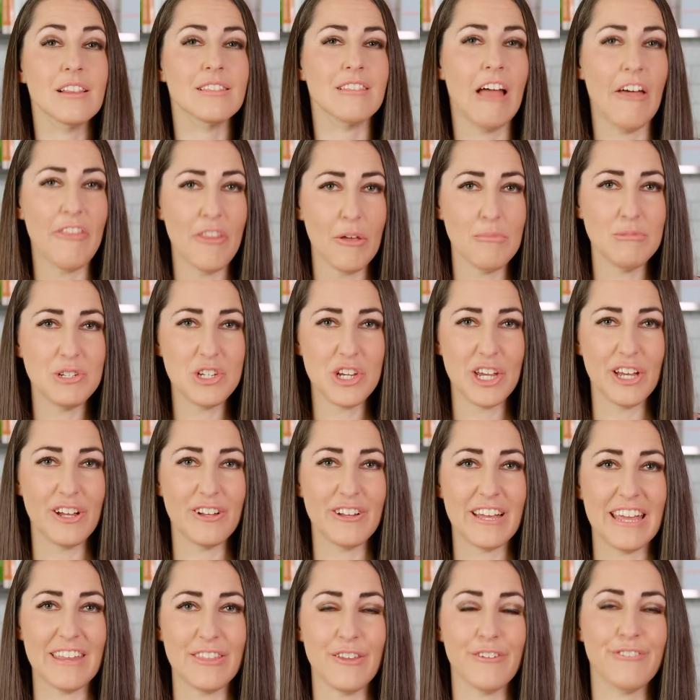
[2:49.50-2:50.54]
Let them
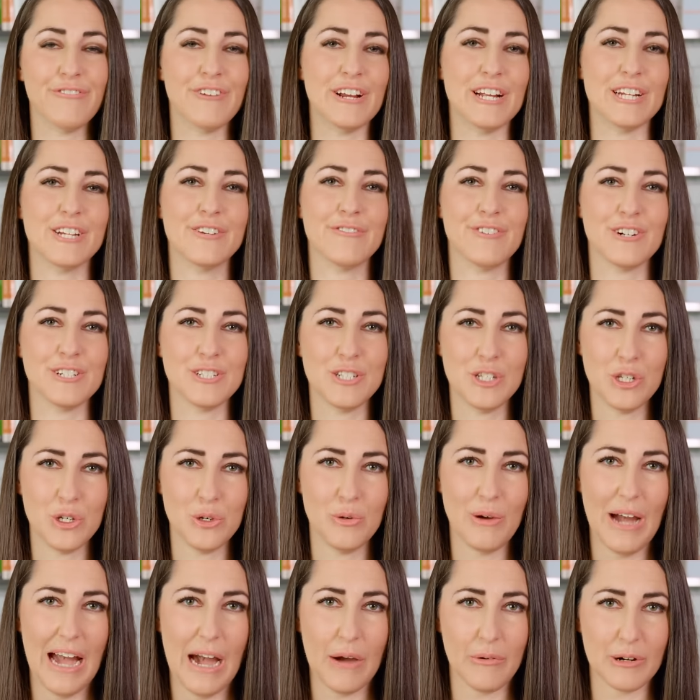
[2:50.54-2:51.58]
chill in the fridge for
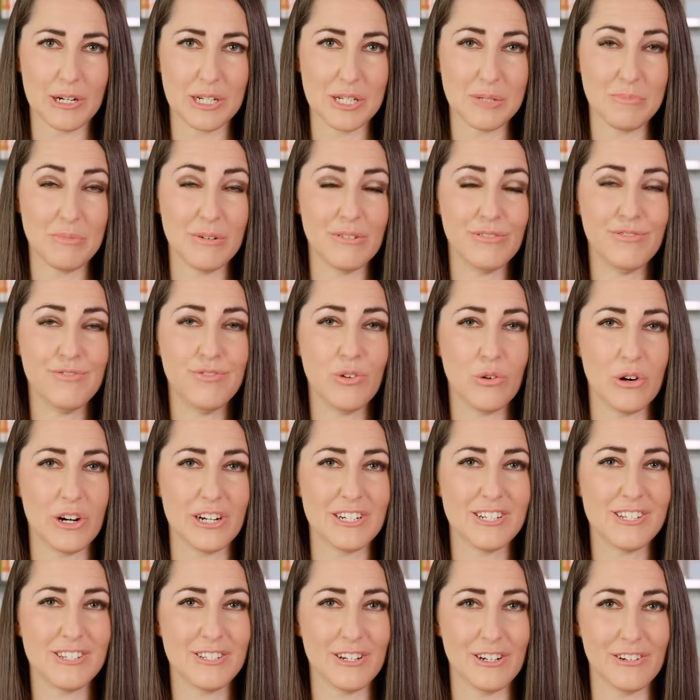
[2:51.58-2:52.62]
two hours
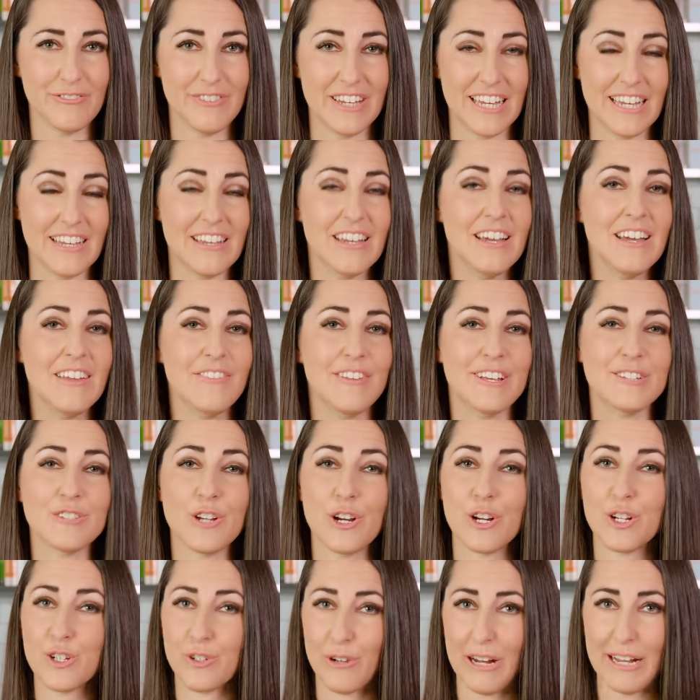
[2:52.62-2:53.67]
before serving.
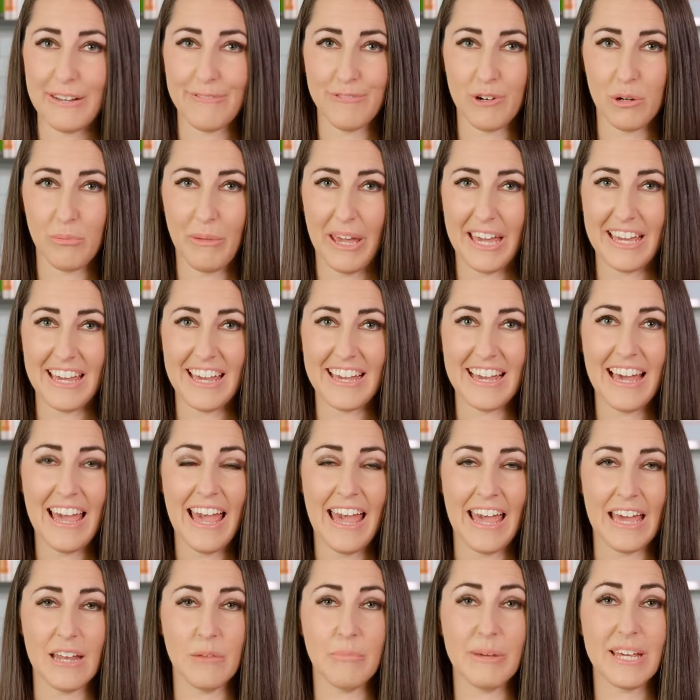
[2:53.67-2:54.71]
These are great for making
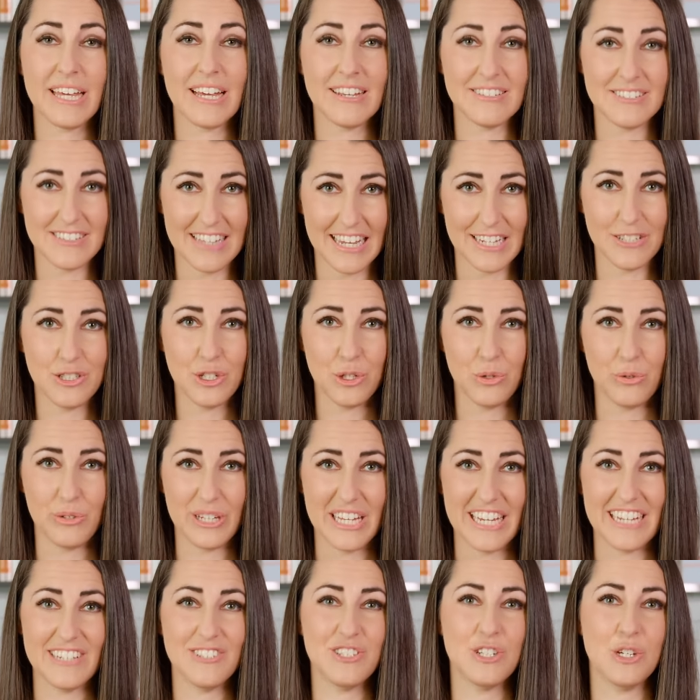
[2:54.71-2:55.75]
ahead because they do
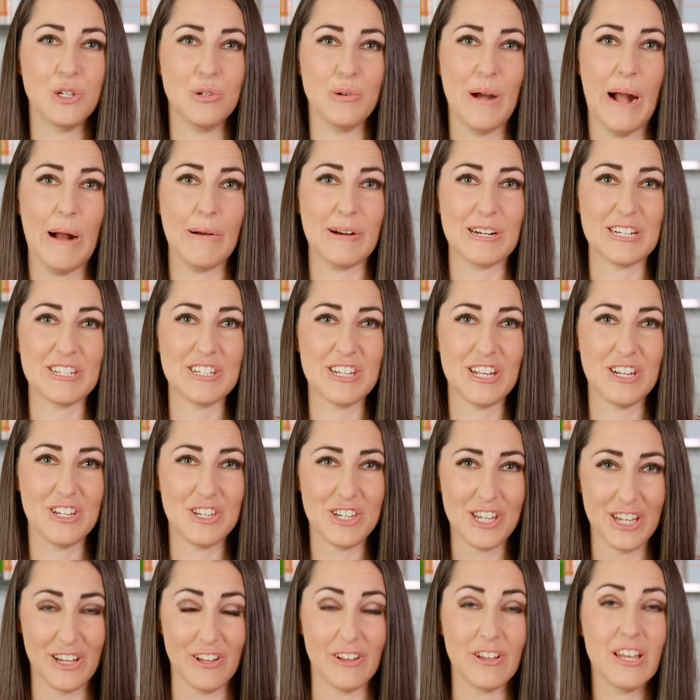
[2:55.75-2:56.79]
need two hours to
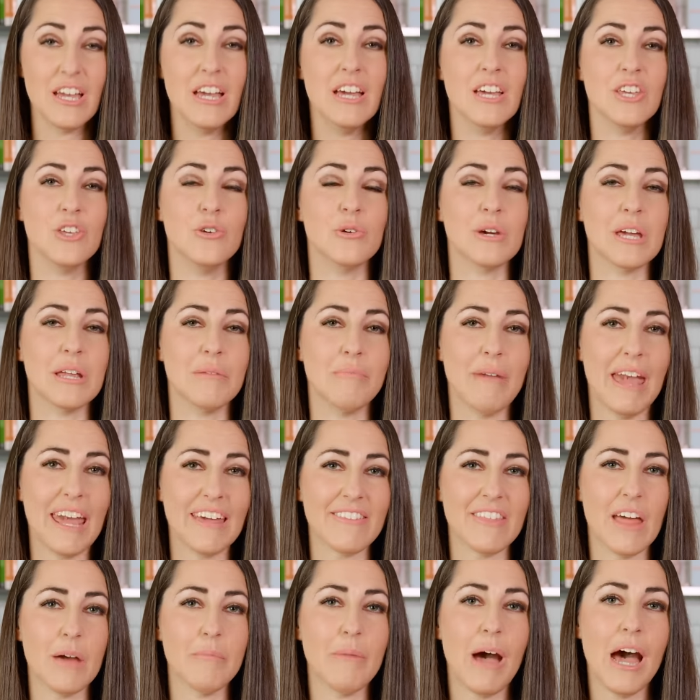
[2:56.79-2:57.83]
chill. You can
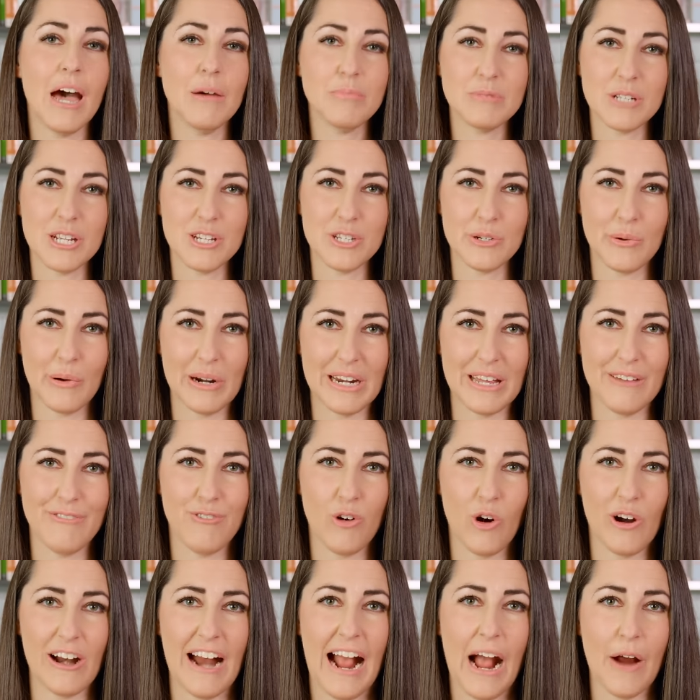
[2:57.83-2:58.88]
make them up to
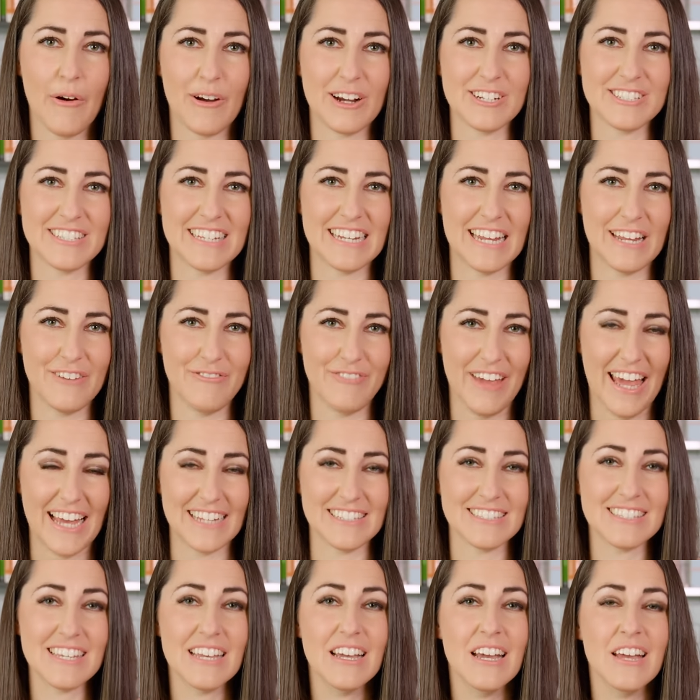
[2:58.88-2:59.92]
24 hours in
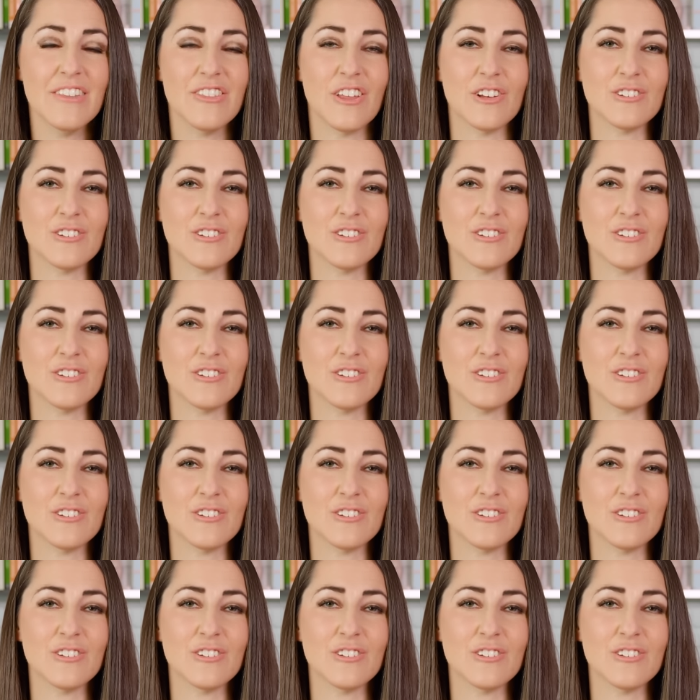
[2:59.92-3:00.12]
advance.